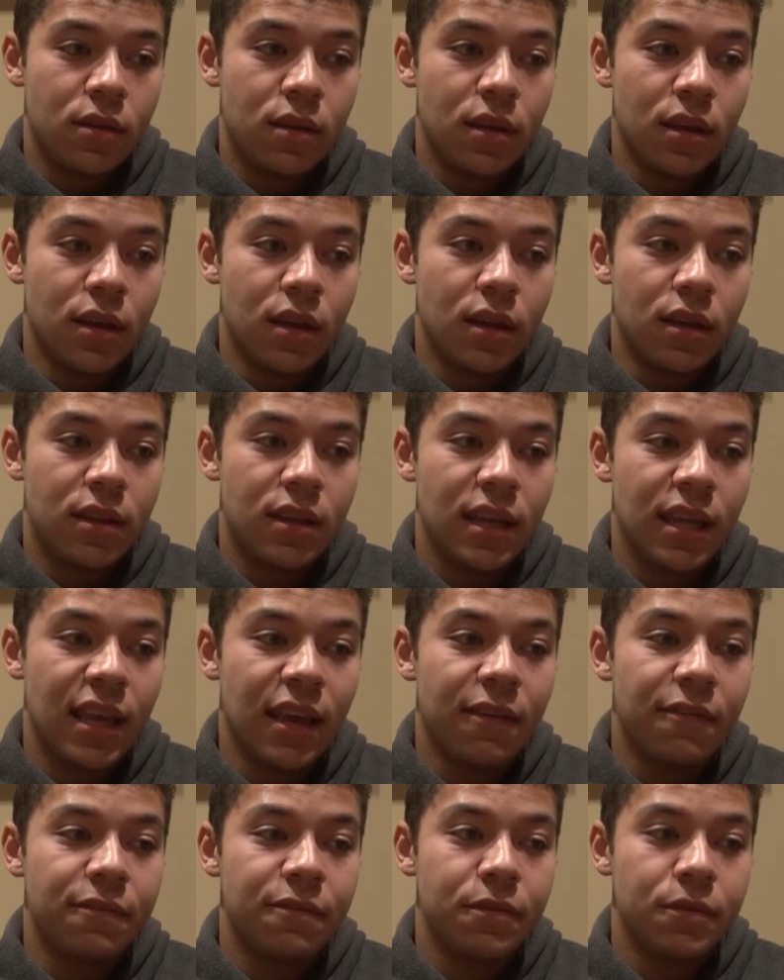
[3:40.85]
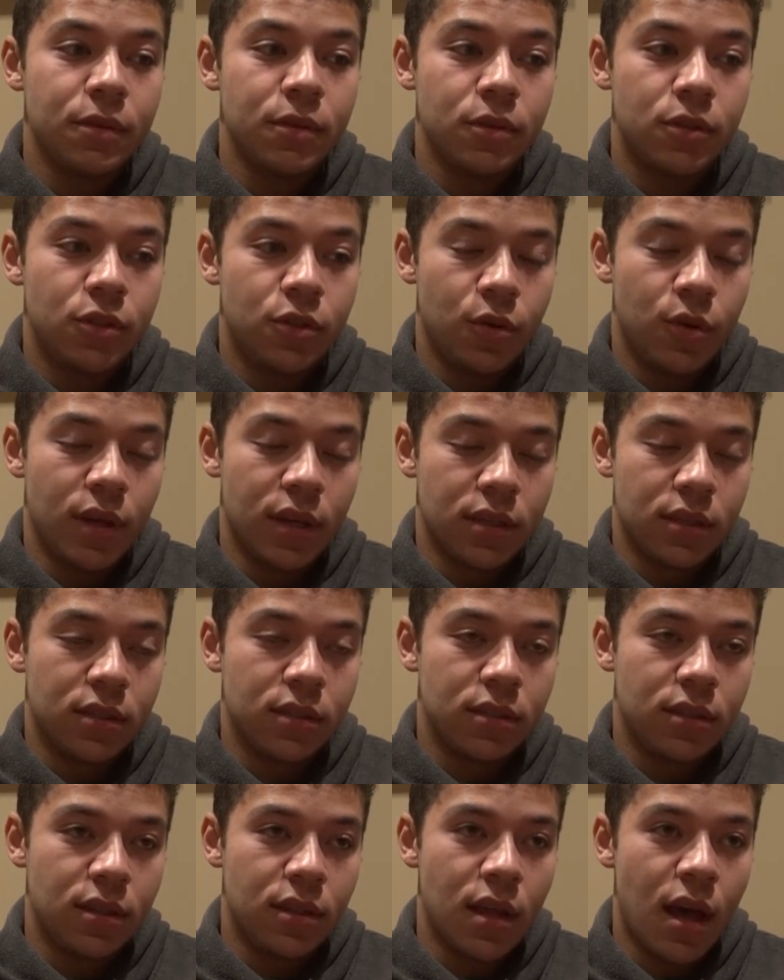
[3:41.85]
to give
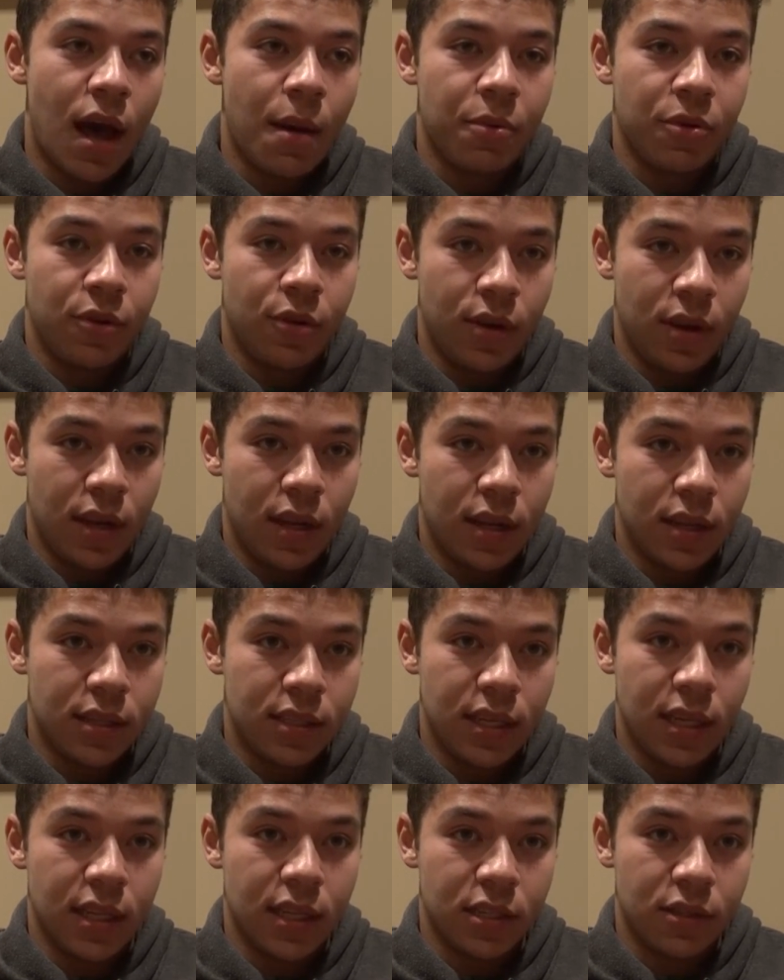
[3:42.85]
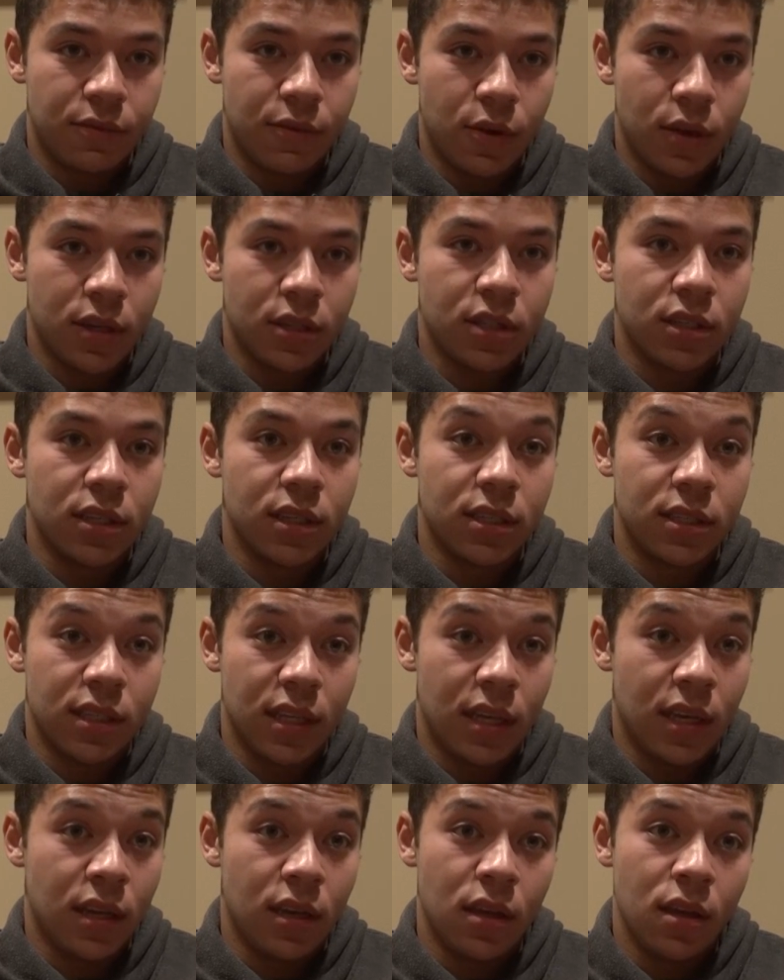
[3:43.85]
students the opportunity to see this footage and to
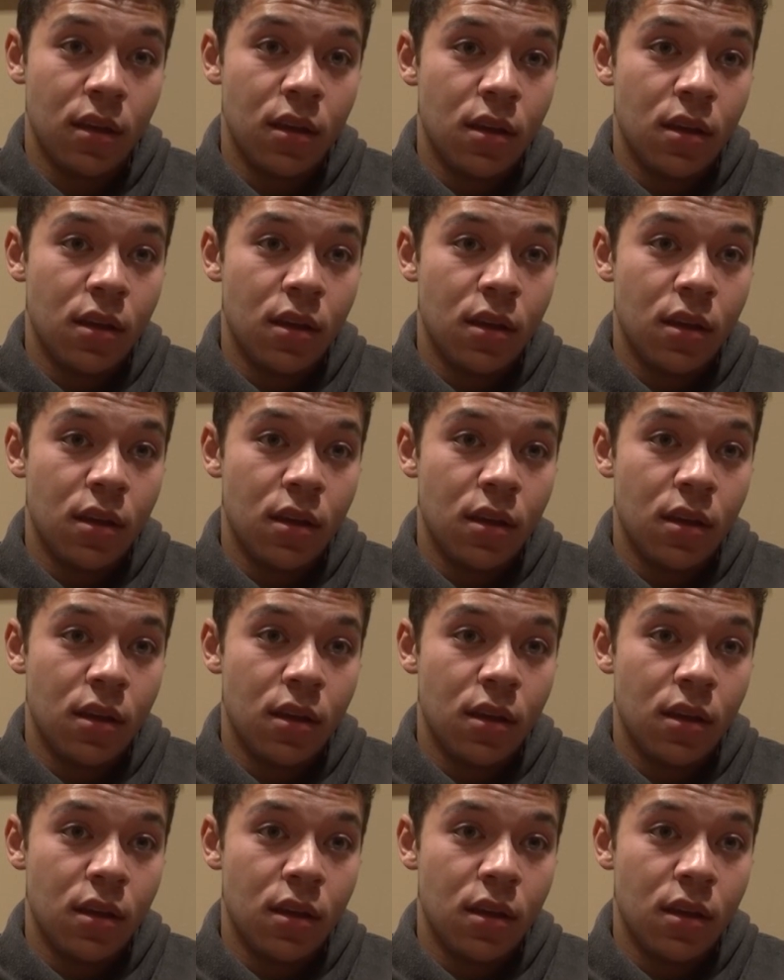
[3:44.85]
see